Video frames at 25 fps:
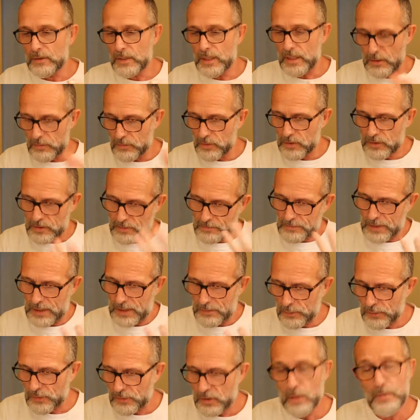okay, which
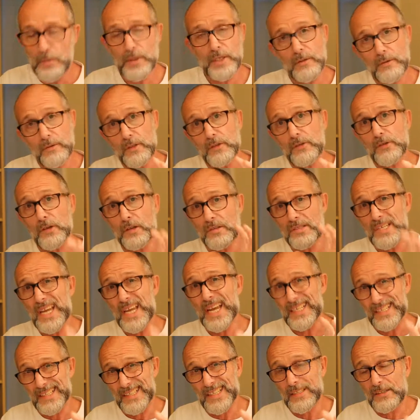I was coming to the
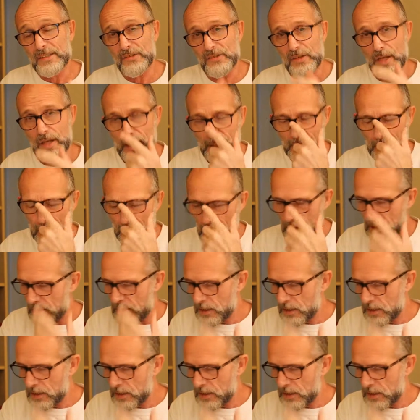zygtechnic style.